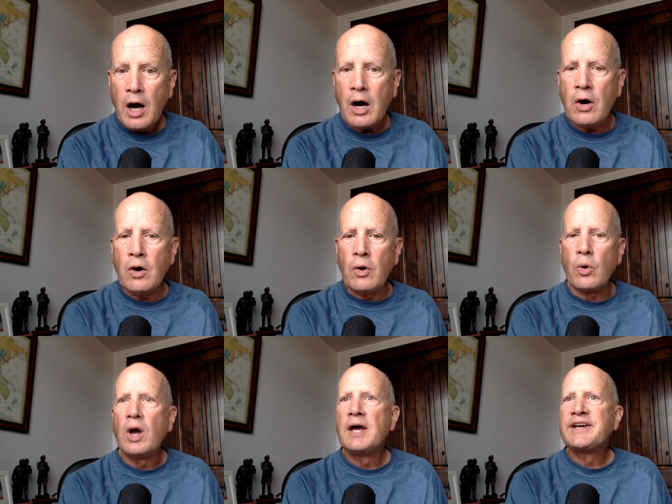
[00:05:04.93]

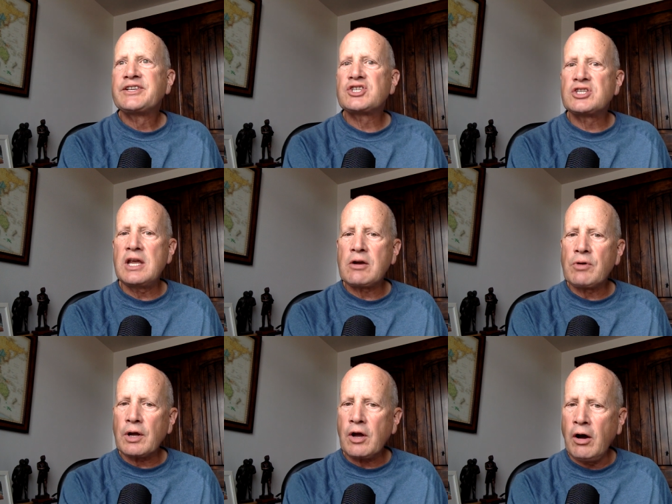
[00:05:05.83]
Oh,
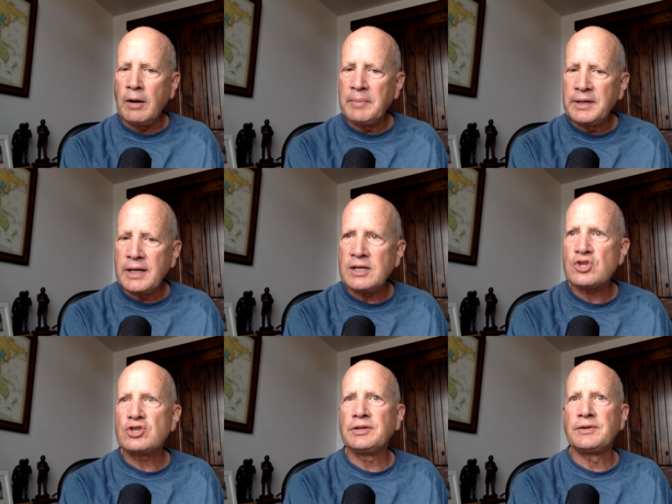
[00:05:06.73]
secret
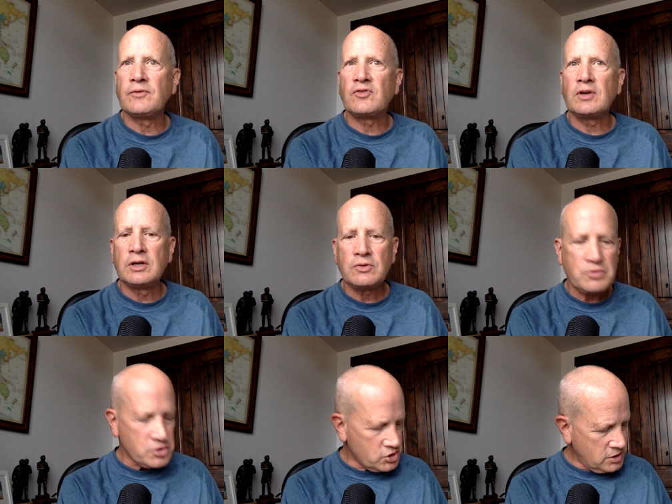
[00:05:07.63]
combinations.
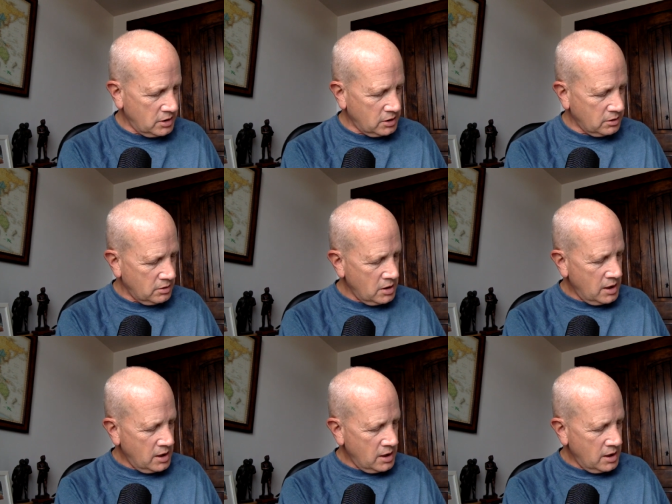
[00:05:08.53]
Interesting.